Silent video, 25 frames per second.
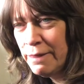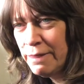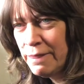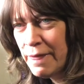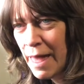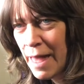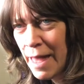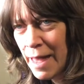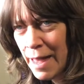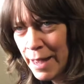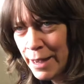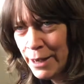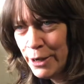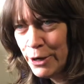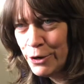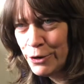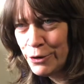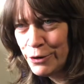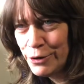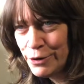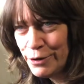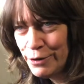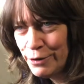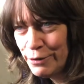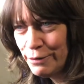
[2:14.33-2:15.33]
the
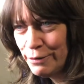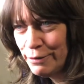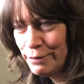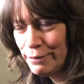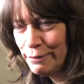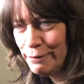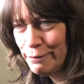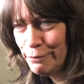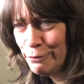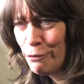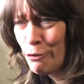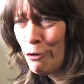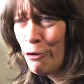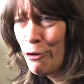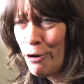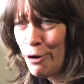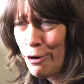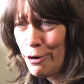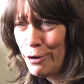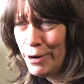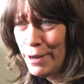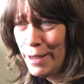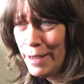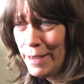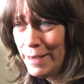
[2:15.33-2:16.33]
anger, the
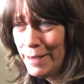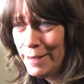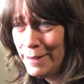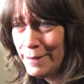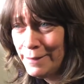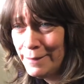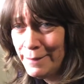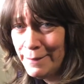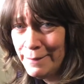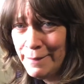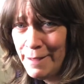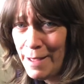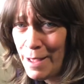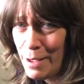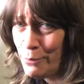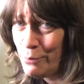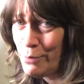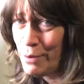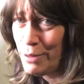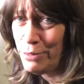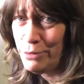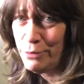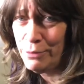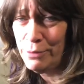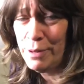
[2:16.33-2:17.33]
heartache. I
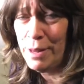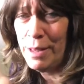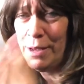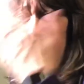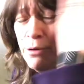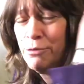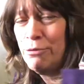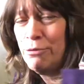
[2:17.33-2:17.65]
went through like